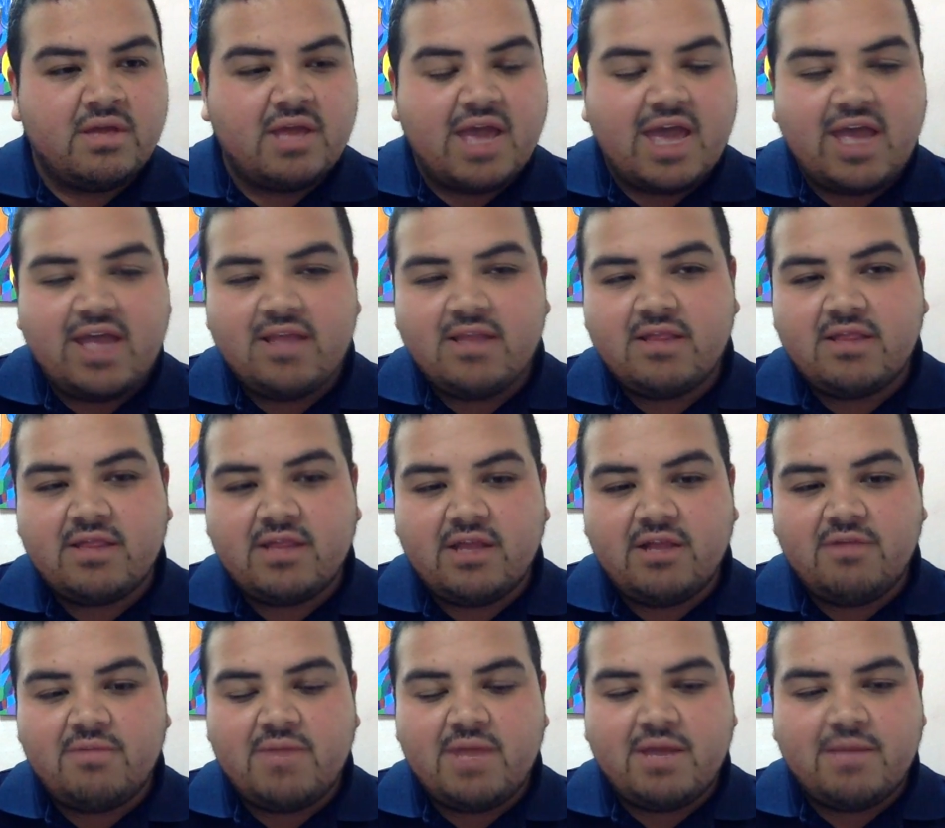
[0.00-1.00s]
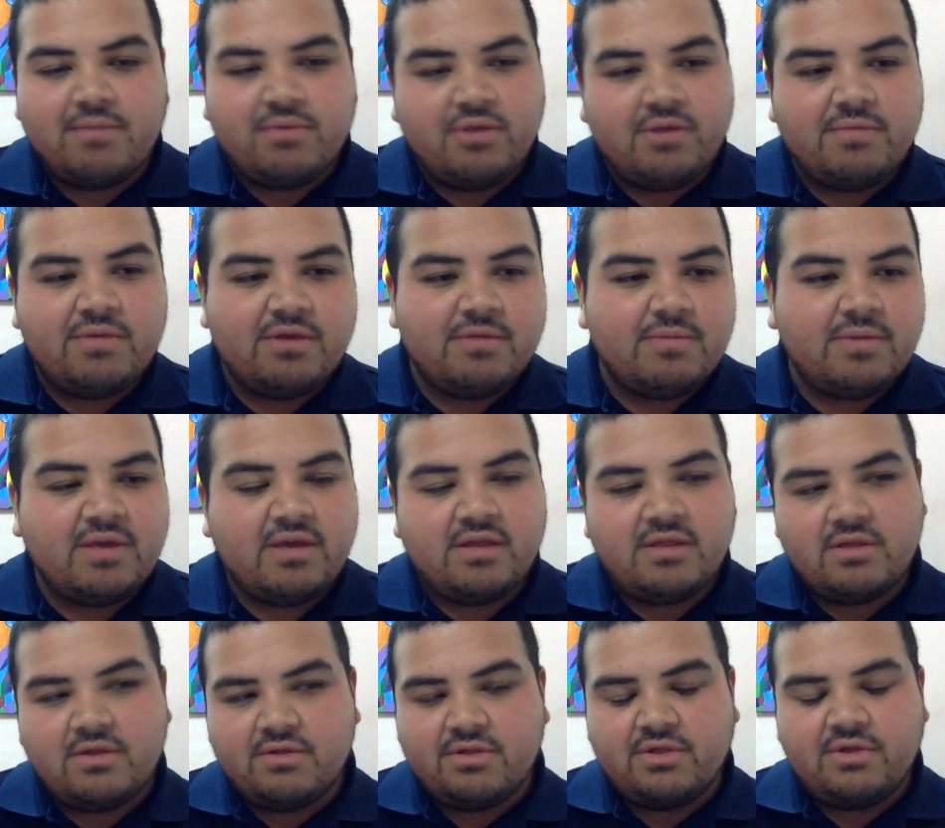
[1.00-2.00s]
and sell them at a premium
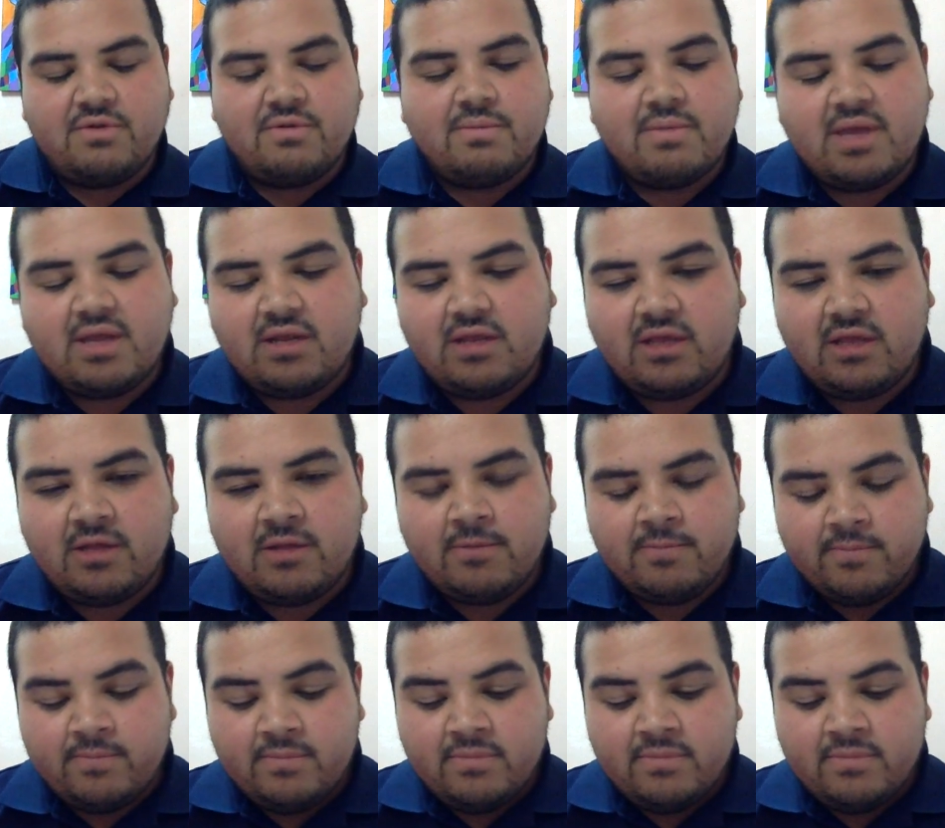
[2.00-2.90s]
because there's so many